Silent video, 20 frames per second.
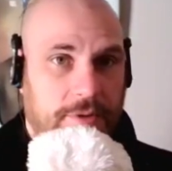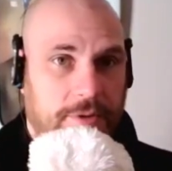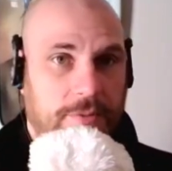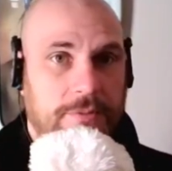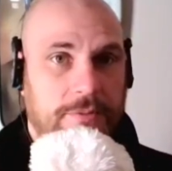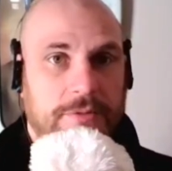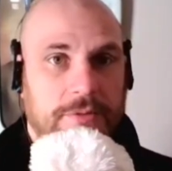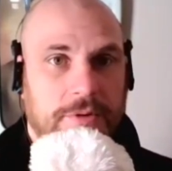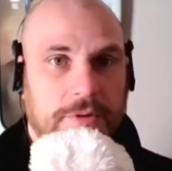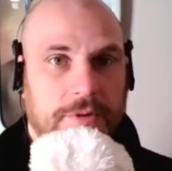uh,
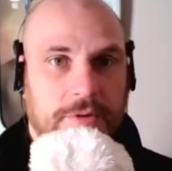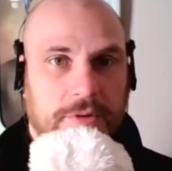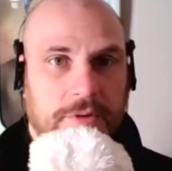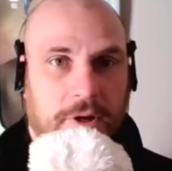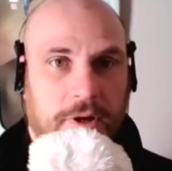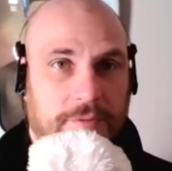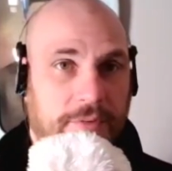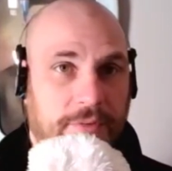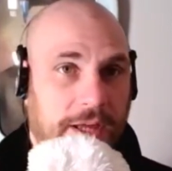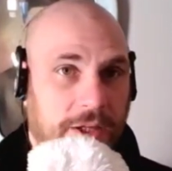
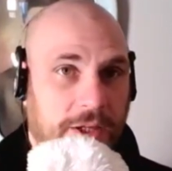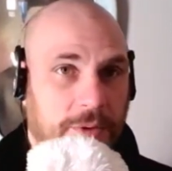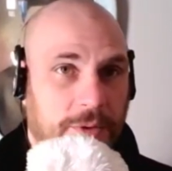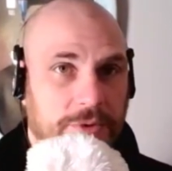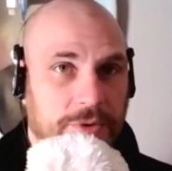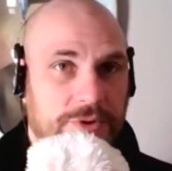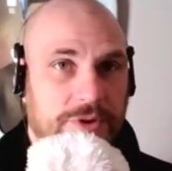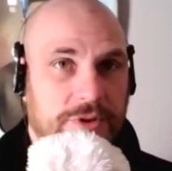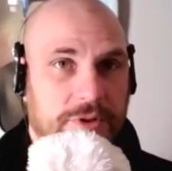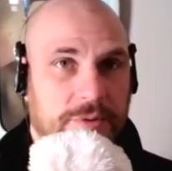
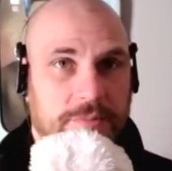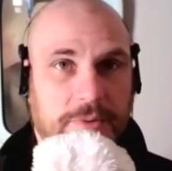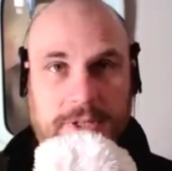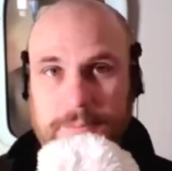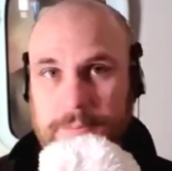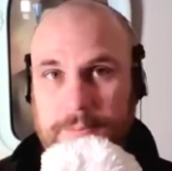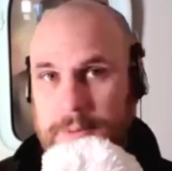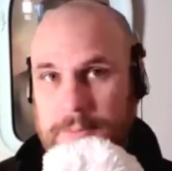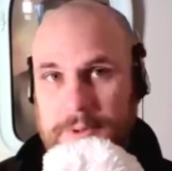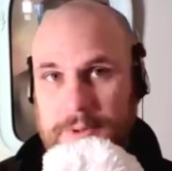available to them?
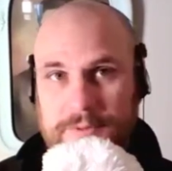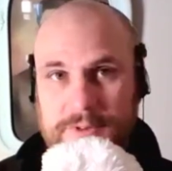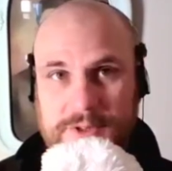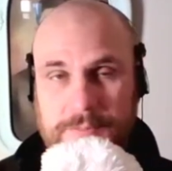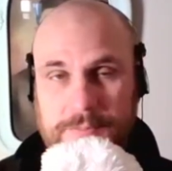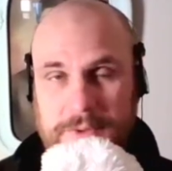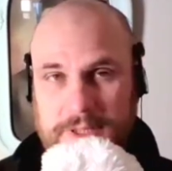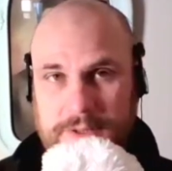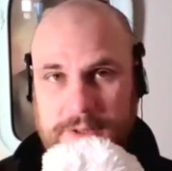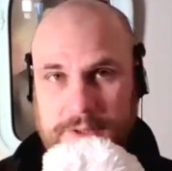Like maybe even
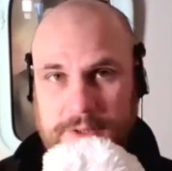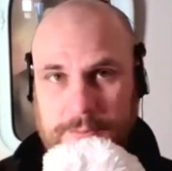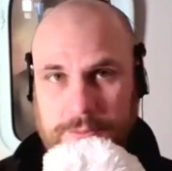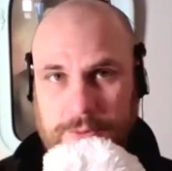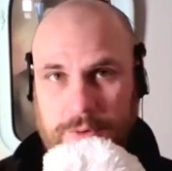speak to the